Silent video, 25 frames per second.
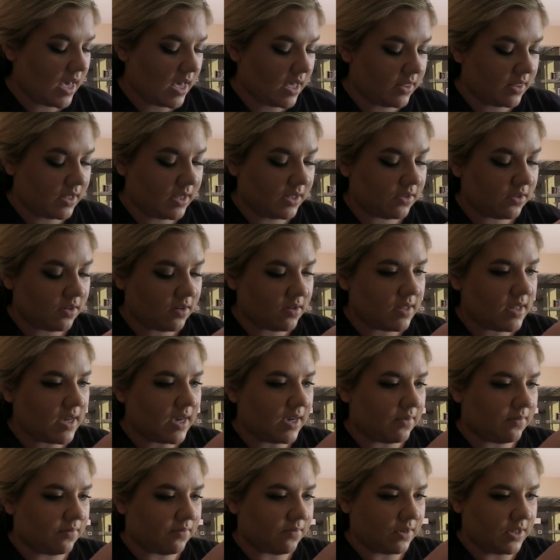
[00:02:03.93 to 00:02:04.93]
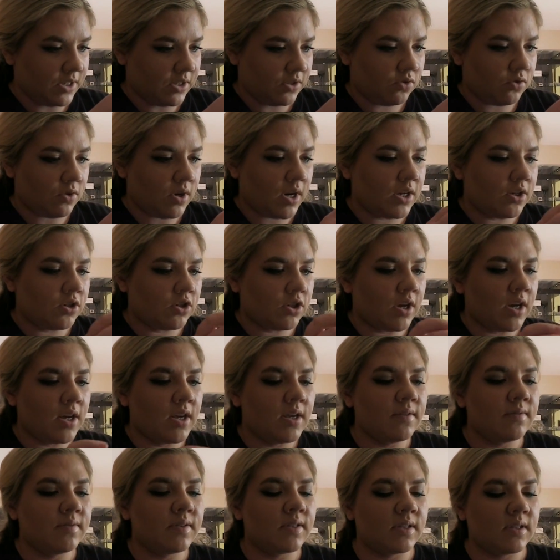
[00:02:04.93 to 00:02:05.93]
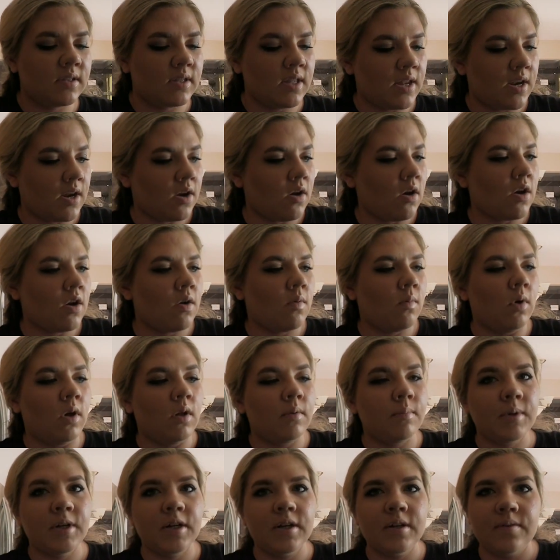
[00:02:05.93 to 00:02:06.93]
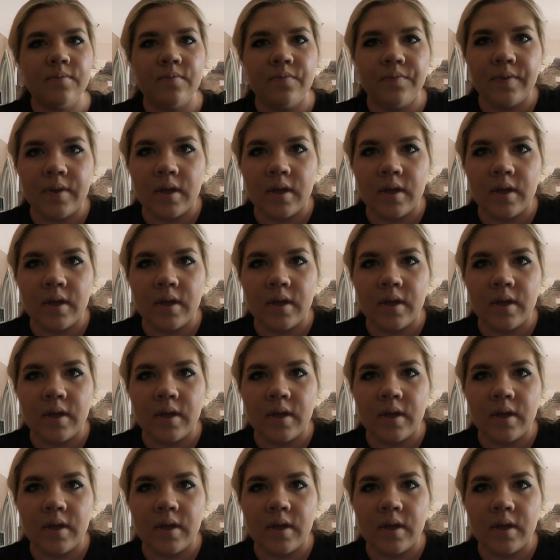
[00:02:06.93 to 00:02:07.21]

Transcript: And these are like freeze-dried chives that I got at Walmart.